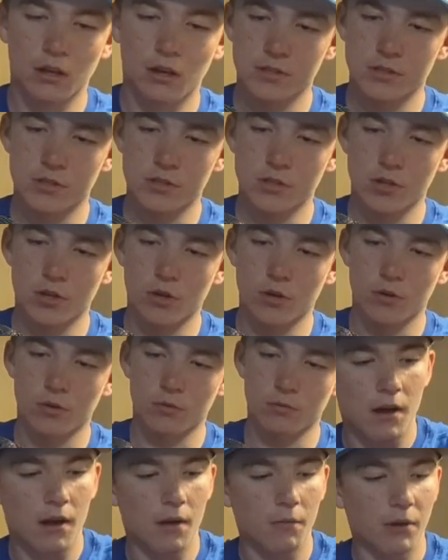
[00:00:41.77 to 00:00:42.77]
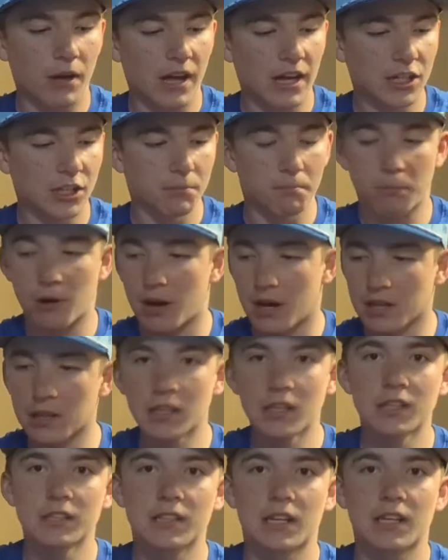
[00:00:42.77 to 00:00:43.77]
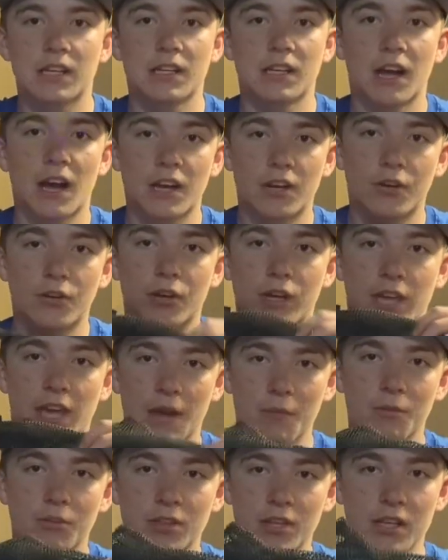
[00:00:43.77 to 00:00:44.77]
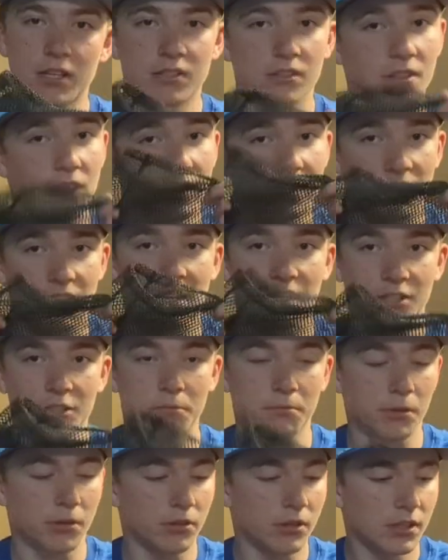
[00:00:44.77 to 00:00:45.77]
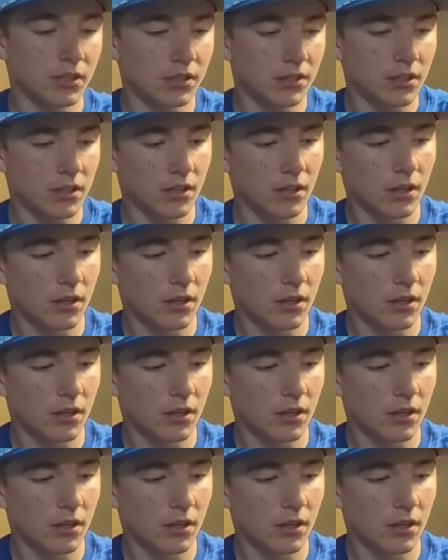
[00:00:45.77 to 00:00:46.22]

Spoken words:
So when I actually bought this, I did not know it came with this, so that's an extra bonus.